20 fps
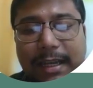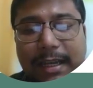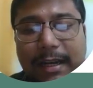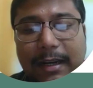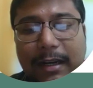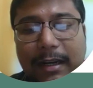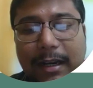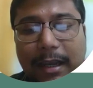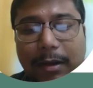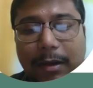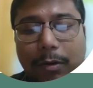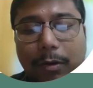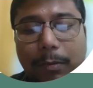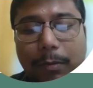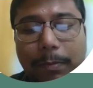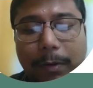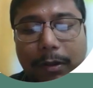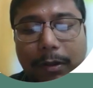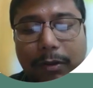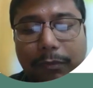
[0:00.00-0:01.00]
and I
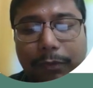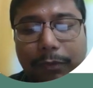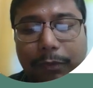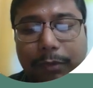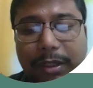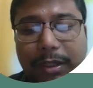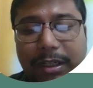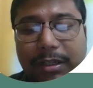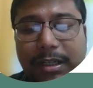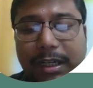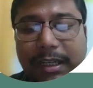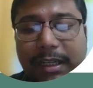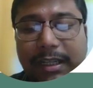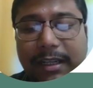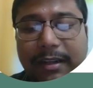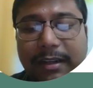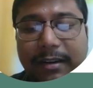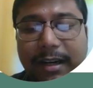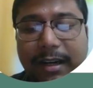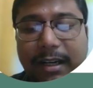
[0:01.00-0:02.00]
hope all of you did
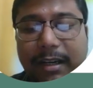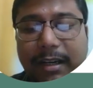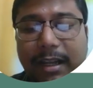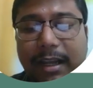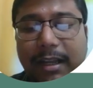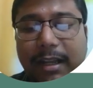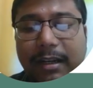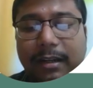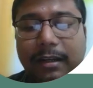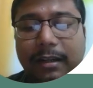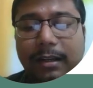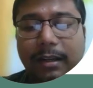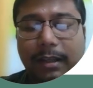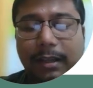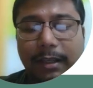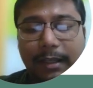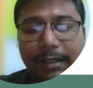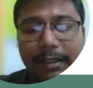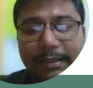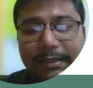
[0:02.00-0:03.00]
really great,
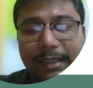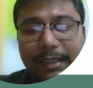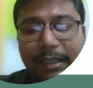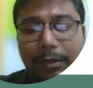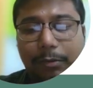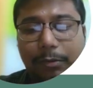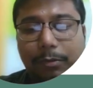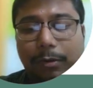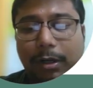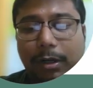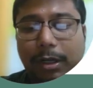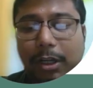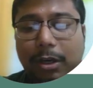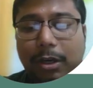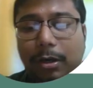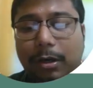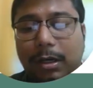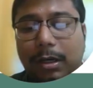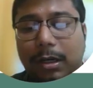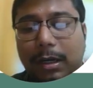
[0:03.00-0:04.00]
and see you on
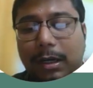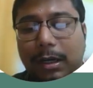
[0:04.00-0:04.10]
your